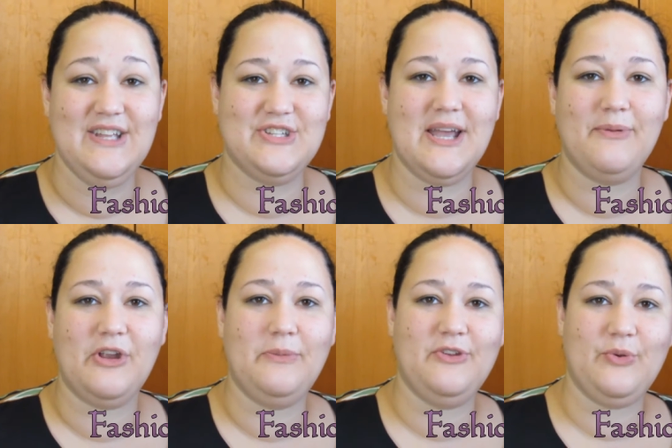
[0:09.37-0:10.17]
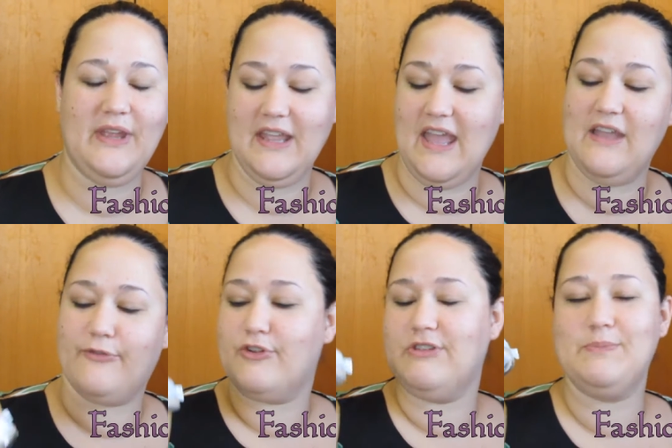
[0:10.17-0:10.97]
Today I'm going to be doing a
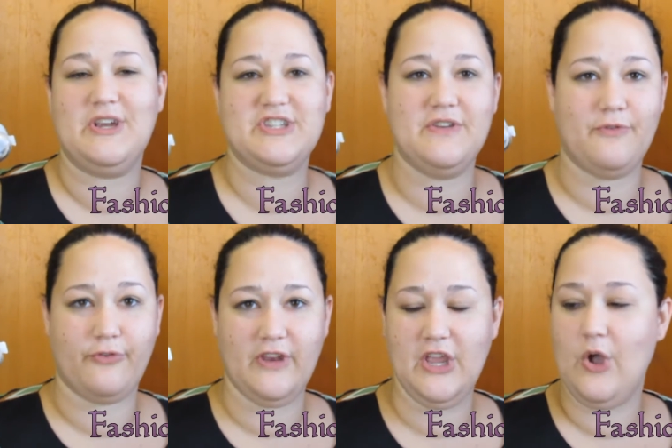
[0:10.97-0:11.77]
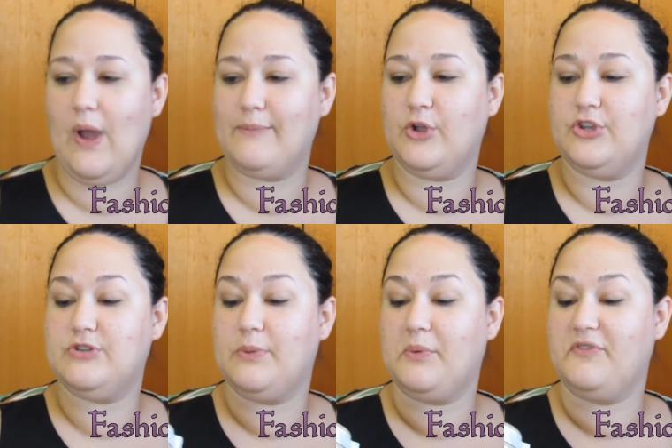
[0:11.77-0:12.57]
first impression video. I'm going
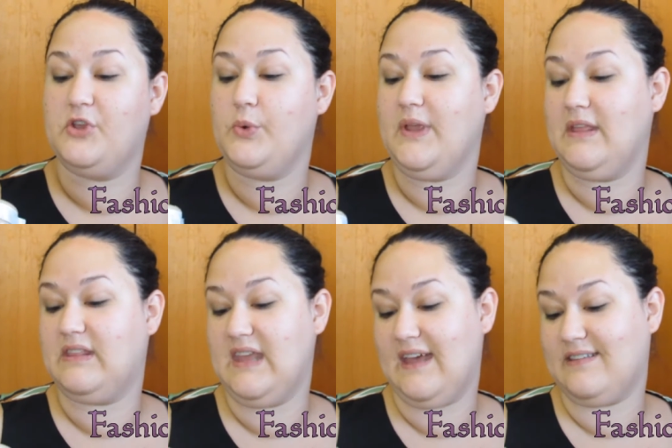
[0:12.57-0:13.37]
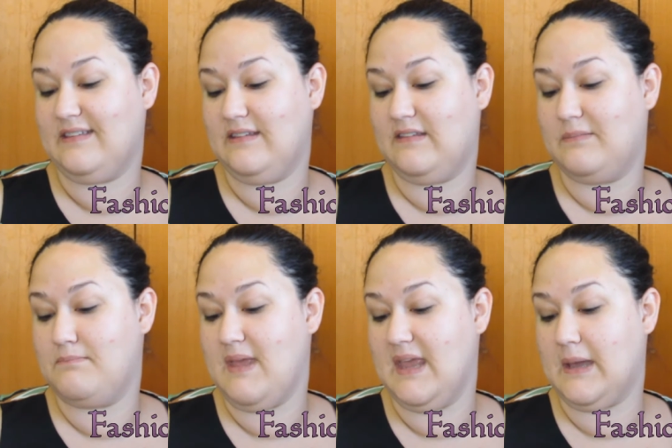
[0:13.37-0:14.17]
to be reviewing the Essence
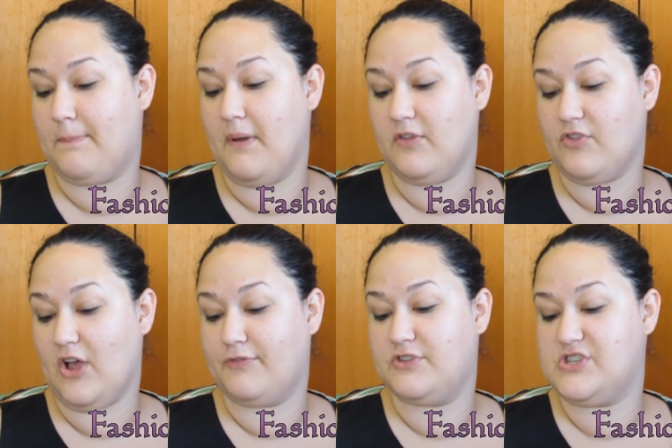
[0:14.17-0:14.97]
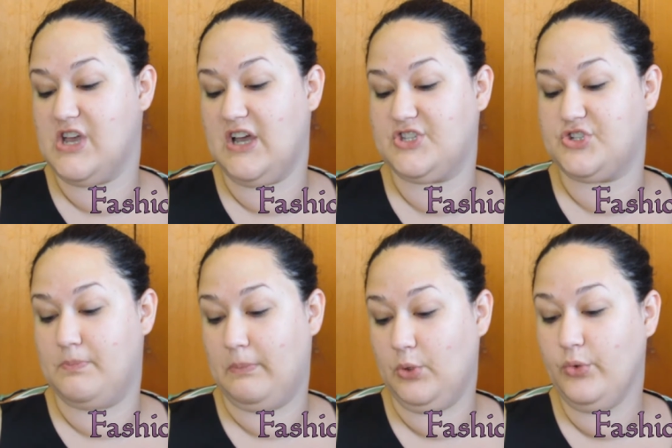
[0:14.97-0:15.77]
Makeup Soft Touch
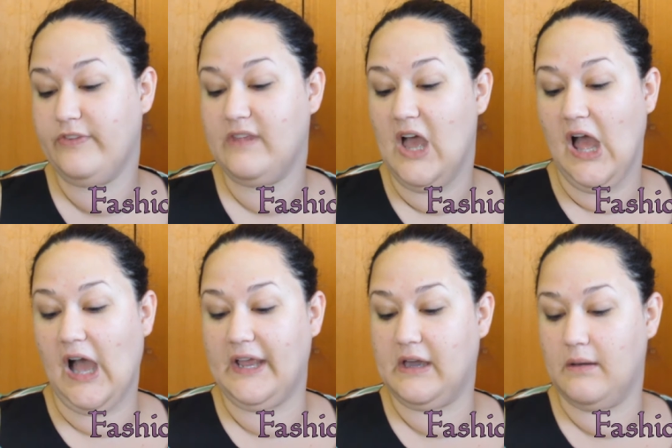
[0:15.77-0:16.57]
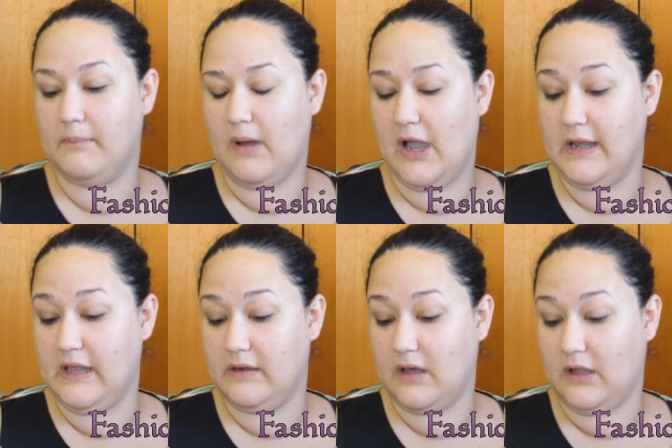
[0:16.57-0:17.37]
Mousse. I got mine
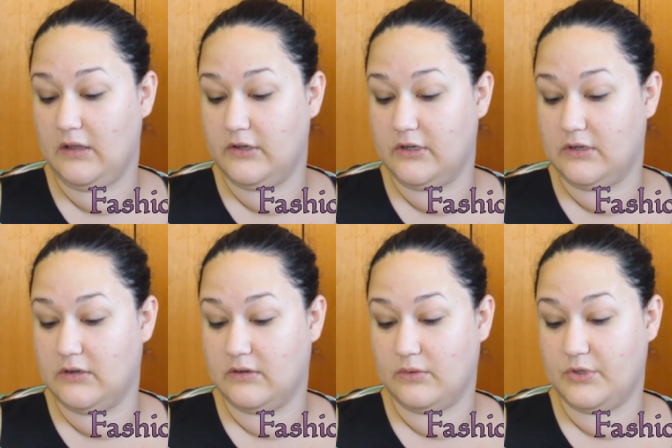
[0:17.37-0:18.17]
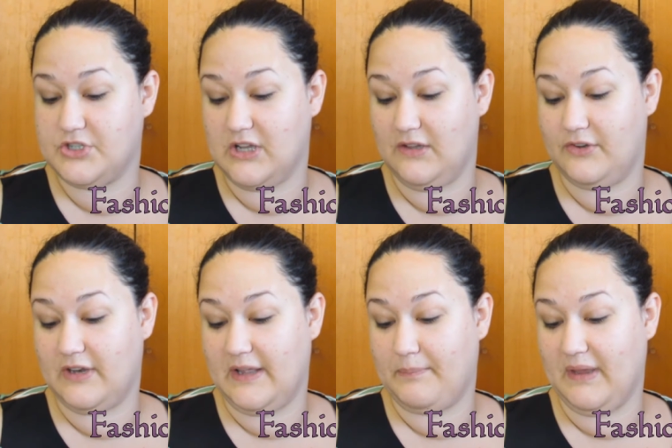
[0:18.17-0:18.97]
in color, which color did
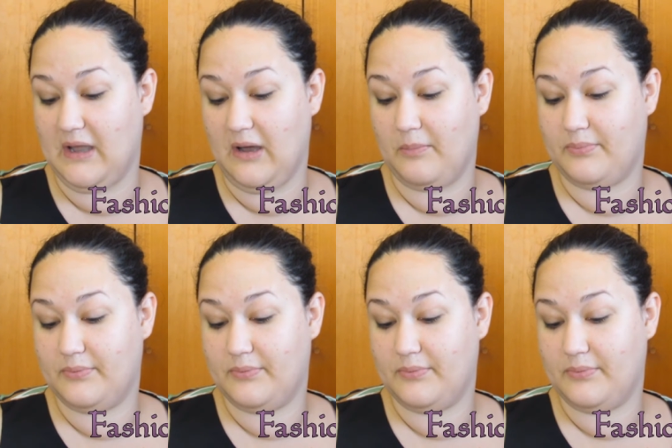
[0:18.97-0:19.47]
I pick up?